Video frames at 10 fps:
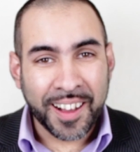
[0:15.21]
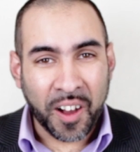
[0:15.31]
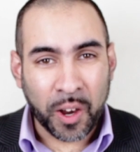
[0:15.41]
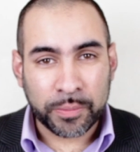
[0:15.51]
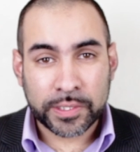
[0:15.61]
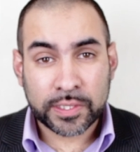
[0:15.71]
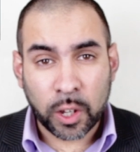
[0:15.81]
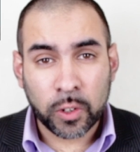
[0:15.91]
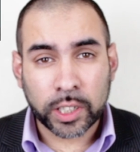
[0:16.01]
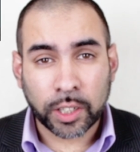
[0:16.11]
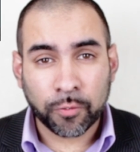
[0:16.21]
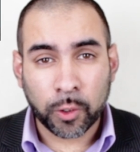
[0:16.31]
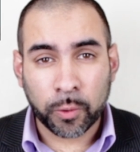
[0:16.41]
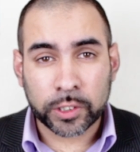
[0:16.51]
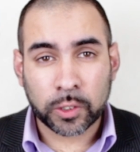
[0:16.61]
I'm so looking
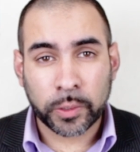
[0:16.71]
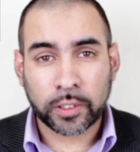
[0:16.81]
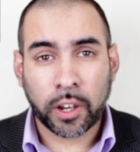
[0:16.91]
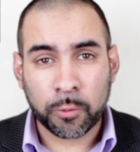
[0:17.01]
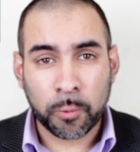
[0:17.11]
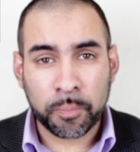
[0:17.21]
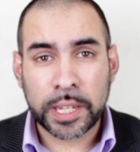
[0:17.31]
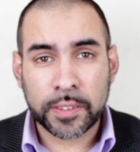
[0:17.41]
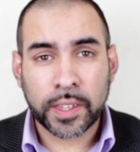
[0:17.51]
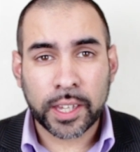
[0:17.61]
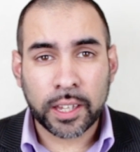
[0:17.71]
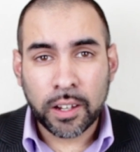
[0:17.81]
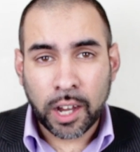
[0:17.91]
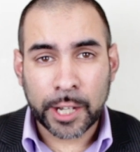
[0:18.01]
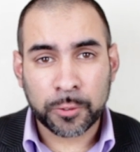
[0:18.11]
forward to it. I will be there,
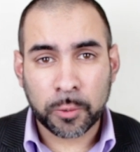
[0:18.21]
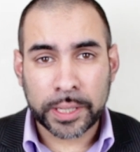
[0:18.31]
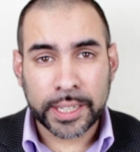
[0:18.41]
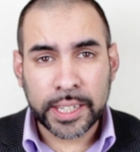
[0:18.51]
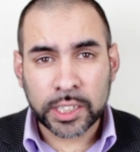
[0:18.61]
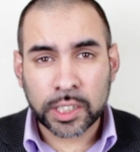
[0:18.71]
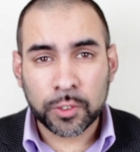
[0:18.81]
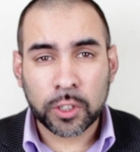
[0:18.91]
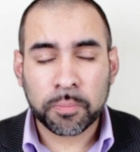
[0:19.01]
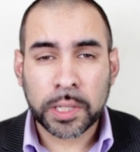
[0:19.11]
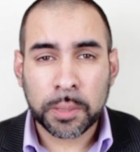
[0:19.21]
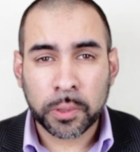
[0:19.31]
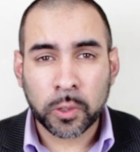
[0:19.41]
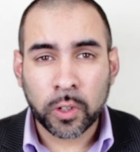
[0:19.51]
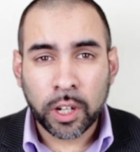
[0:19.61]
I will be interviewing
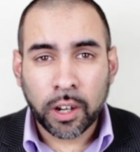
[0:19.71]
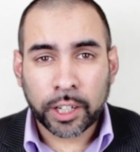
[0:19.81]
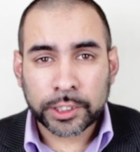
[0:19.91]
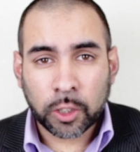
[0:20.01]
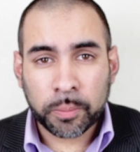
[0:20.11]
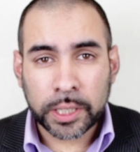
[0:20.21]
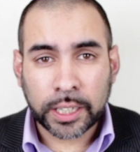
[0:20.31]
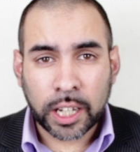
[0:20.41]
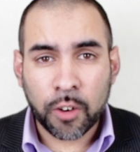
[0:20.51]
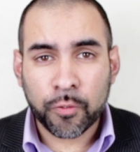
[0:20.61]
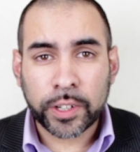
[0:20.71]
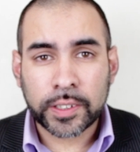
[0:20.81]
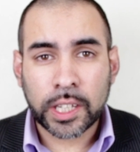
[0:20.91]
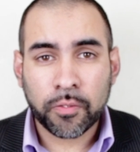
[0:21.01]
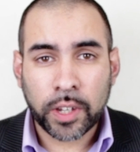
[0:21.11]
people, I shall be covering
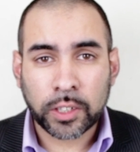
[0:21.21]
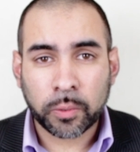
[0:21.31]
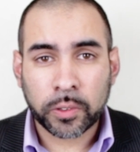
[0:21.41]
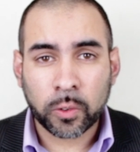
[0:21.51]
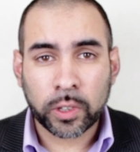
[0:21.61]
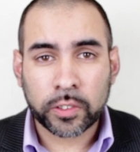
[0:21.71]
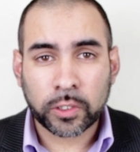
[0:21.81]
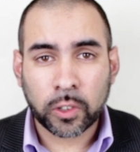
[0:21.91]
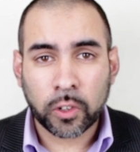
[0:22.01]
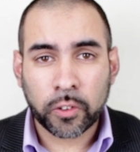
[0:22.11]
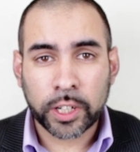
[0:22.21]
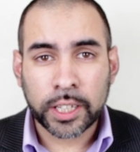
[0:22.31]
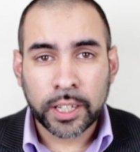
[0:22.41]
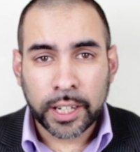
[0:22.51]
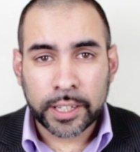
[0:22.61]
the event with all its
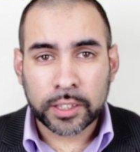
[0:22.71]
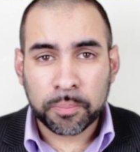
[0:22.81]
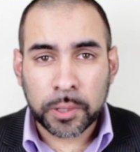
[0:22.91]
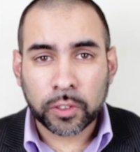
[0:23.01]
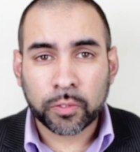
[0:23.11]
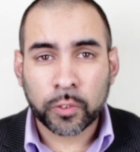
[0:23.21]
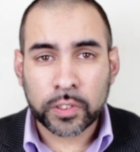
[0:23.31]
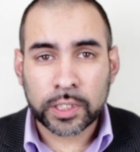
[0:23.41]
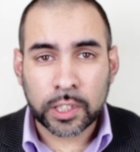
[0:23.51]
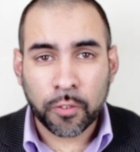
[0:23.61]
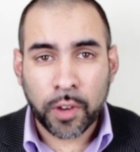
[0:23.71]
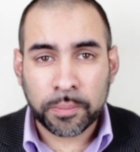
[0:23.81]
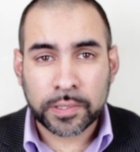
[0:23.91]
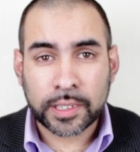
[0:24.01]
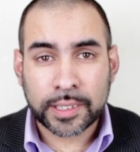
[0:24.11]
glory in the beautiful city of
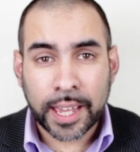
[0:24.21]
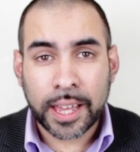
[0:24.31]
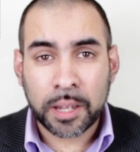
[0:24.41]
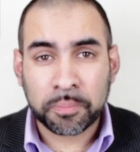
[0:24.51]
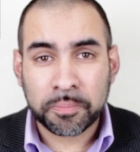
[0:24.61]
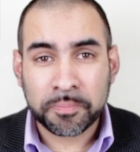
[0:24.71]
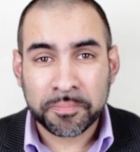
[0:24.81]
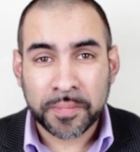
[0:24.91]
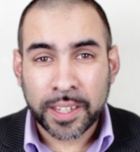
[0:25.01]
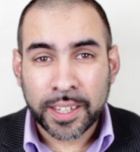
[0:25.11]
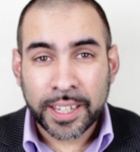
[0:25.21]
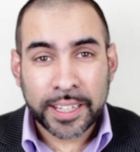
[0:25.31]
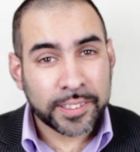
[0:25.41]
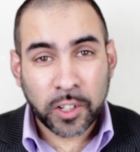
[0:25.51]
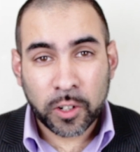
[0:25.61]
Amsterdam.
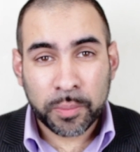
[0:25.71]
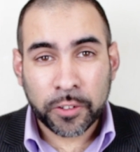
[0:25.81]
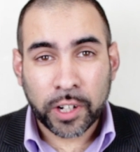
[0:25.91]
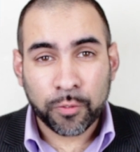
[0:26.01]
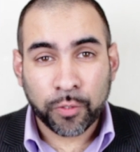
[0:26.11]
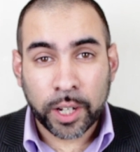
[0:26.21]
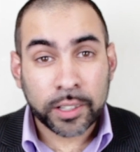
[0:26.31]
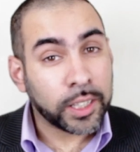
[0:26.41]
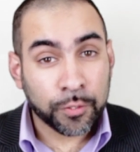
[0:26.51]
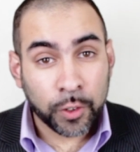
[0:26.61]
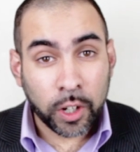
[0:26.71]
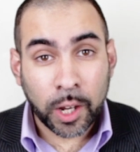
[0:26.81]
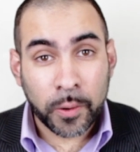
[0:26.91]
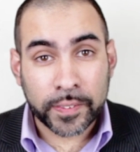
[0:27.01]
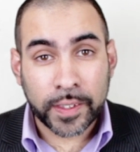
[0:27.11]
It's going to be great fun. If you're
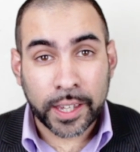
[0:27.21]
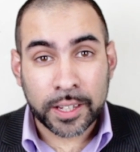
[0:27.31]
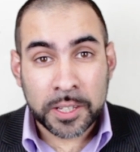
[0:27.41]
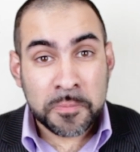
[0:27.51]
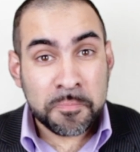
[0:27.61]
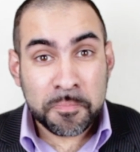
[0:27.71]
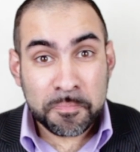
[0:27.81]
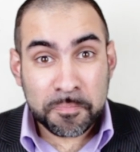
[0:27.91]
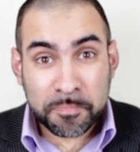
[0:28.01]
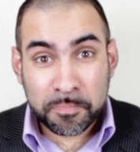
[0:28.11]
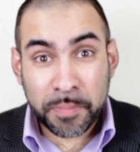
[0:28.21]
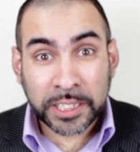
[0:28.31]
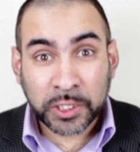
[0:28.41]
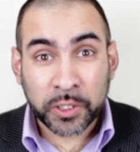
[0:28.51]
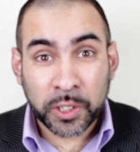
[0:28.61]
going there,
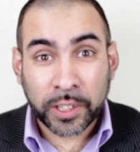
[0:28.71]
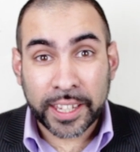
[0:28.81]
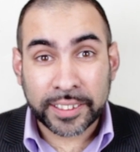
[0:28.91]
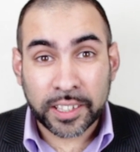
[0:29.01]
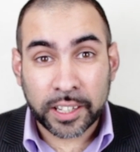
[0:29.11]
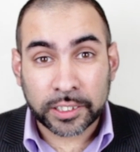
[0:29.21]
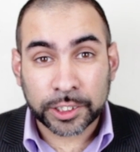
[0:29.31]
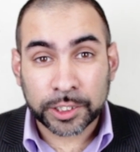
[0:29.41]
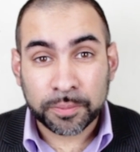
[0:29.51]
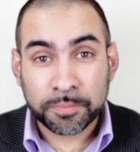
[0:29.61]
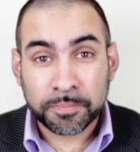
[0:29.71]
make sure you get in touch.